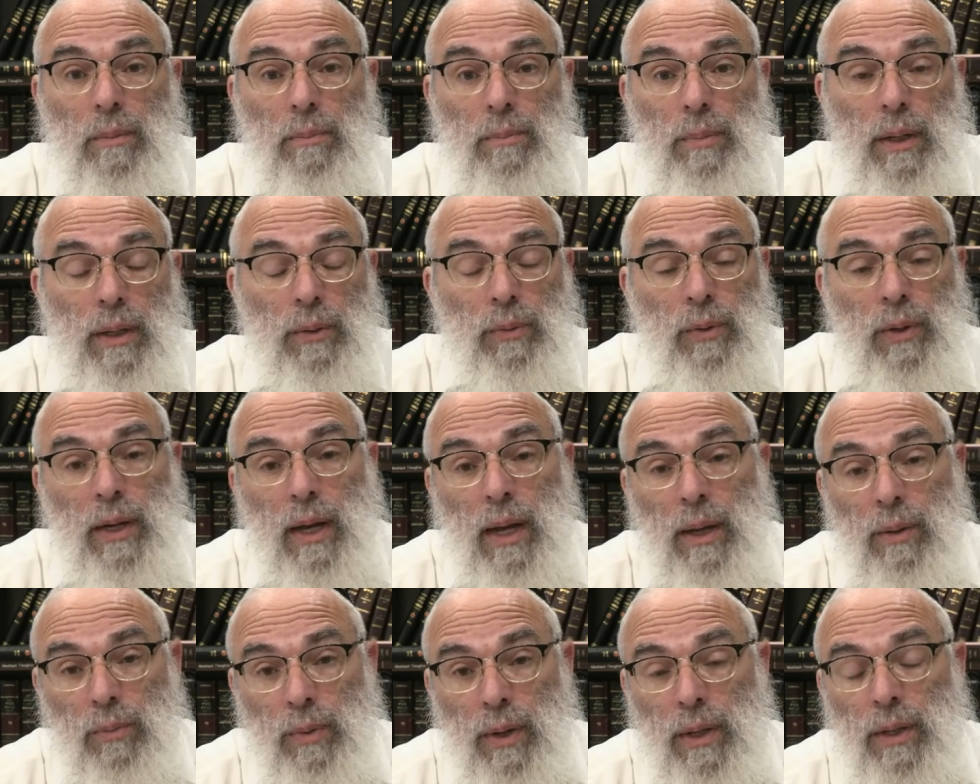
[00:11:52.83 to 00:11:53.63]
But when
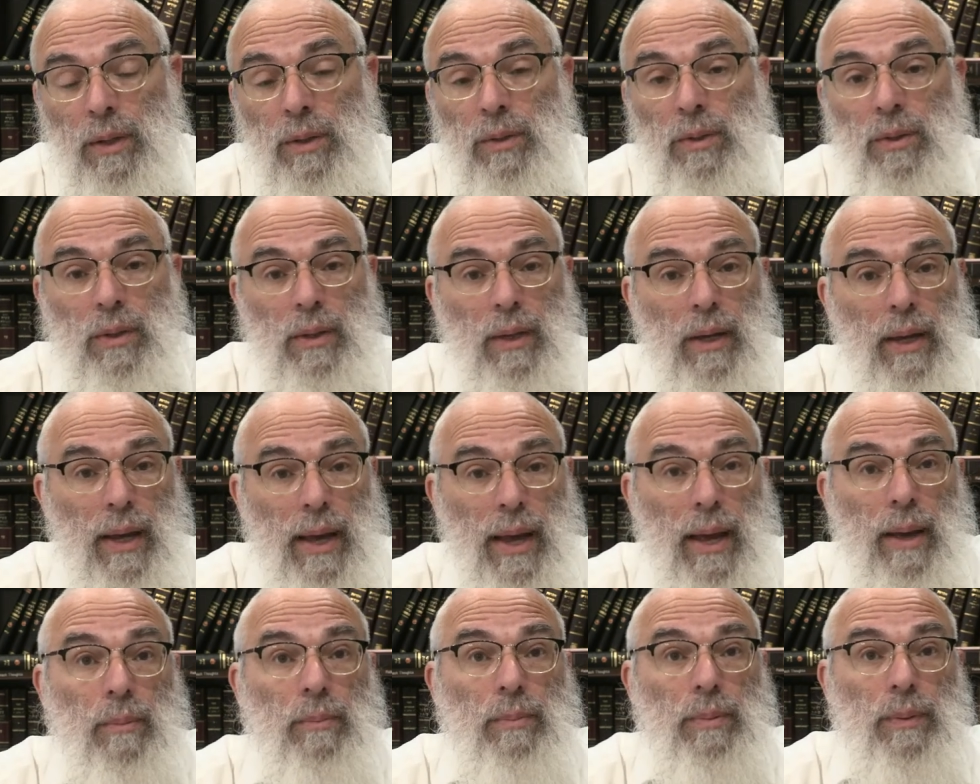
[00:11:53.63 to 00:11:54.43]
I went into the
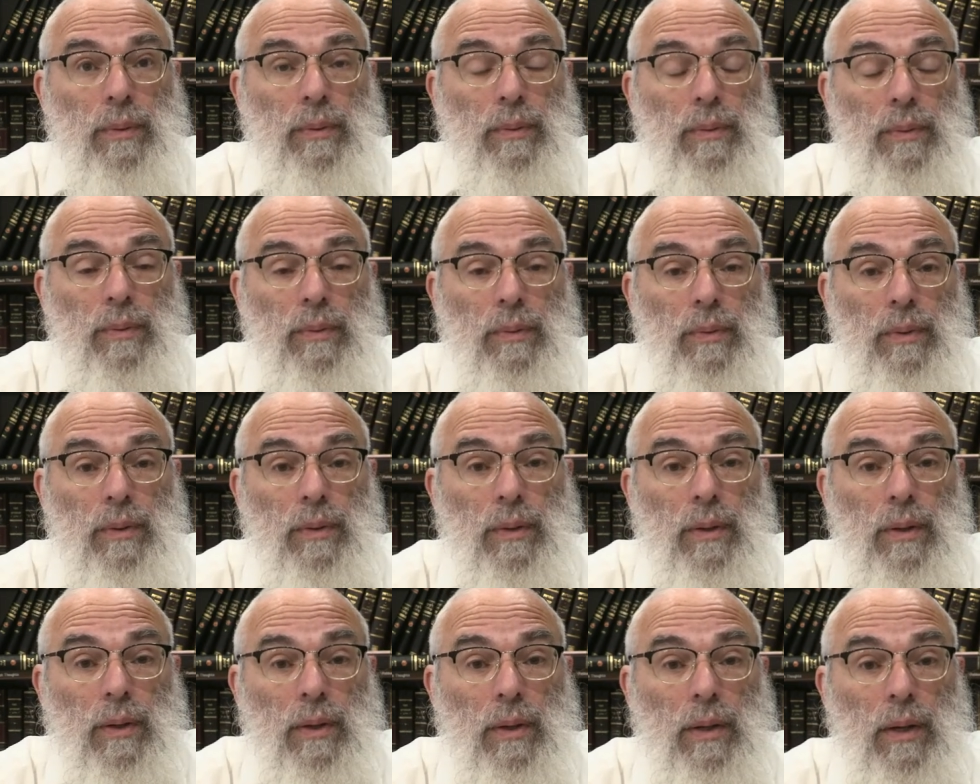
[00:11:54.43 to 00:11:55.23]
camp,
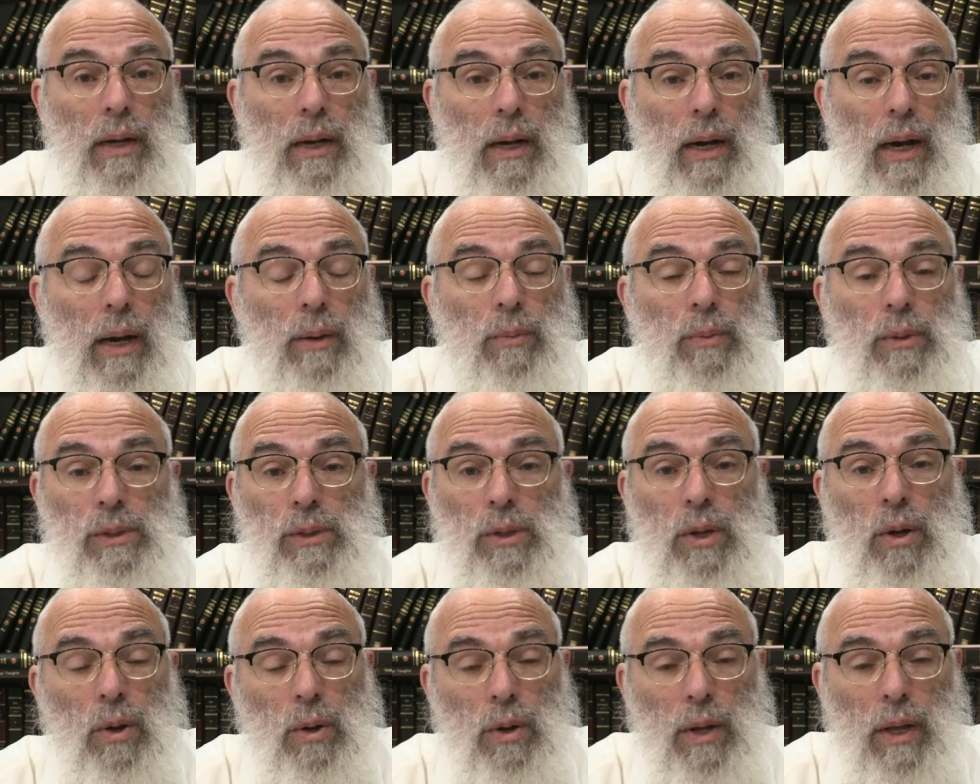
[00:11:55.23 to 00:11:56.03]

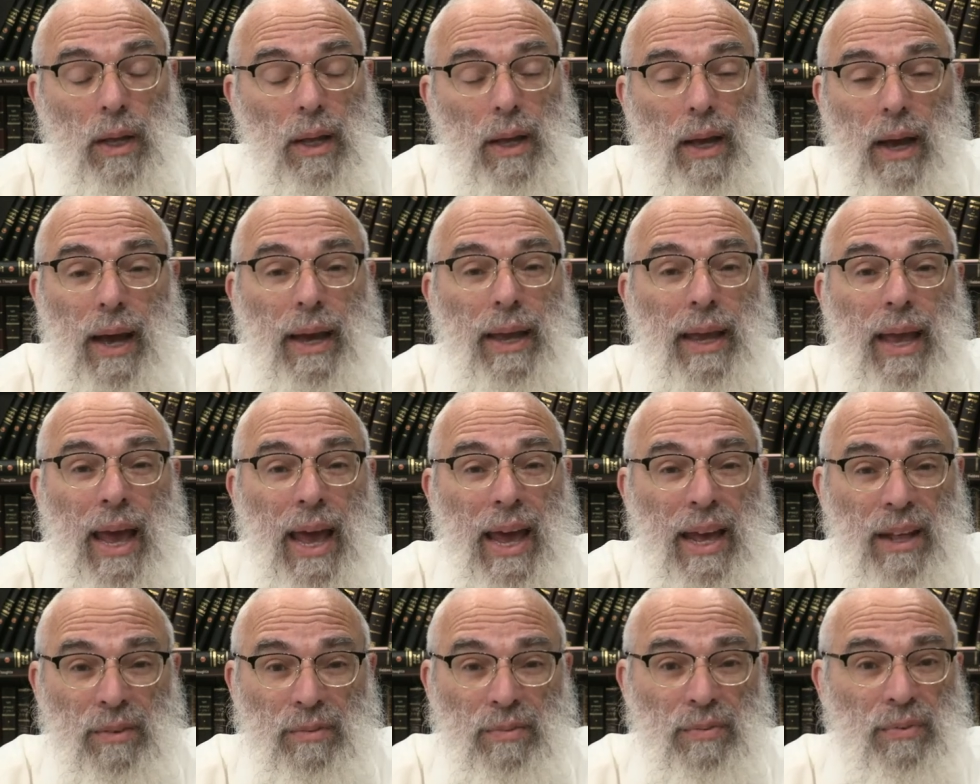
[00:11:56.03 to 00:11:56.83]
I
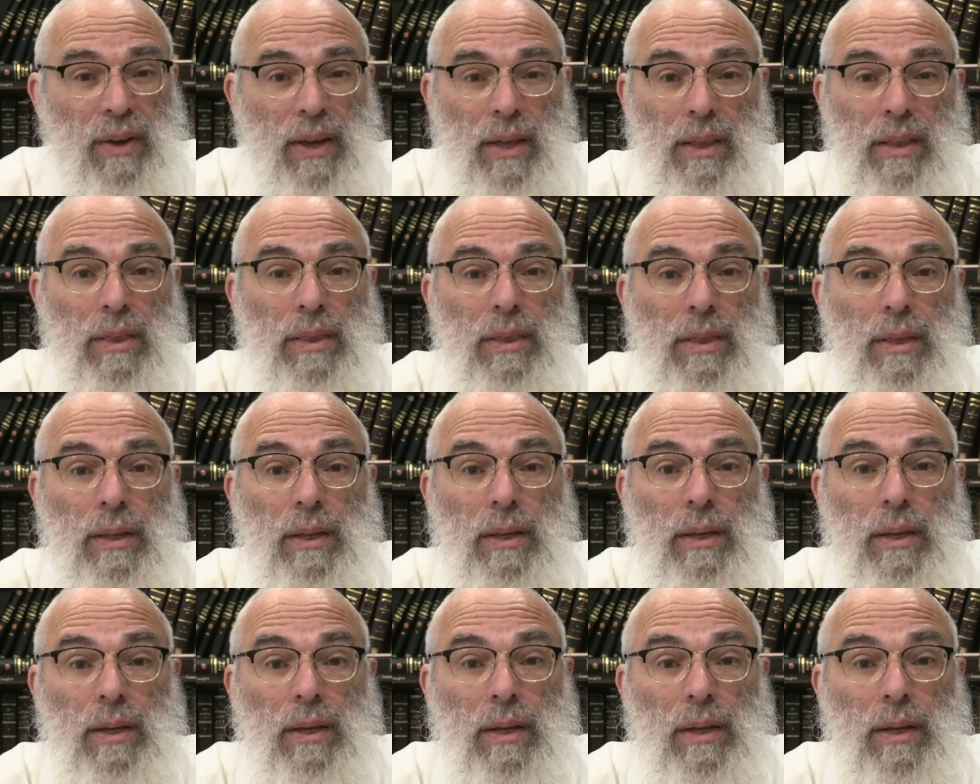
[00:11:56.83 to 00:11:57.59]
had faith.